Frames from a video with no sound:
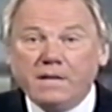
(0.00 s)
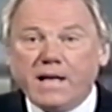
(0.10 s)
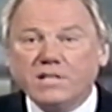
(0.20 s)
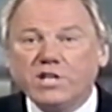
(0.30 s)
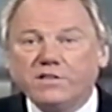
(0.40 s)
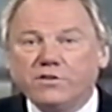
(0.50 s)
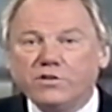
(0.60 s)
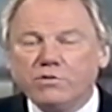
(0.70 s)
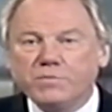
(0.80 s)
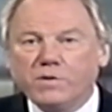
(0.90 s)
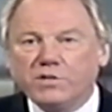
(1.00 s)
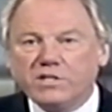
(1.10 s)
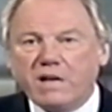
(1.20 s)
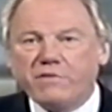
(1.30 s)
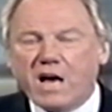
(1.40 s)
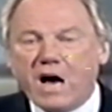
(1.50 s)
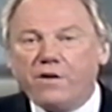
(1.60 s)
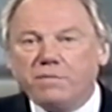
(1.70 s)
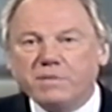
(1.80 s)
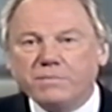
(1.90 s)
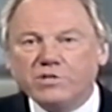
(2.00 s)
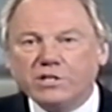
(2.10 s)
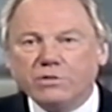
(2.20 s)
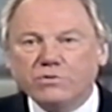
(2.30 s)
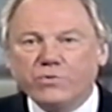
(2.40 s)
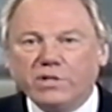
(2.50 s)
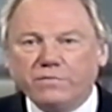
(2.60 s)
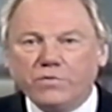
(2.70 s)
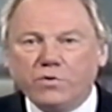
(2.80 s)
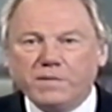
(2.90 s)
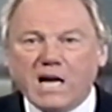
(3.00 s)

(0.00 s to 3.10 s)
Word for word: That's it. There are news bulletins every hour on BBC News 24,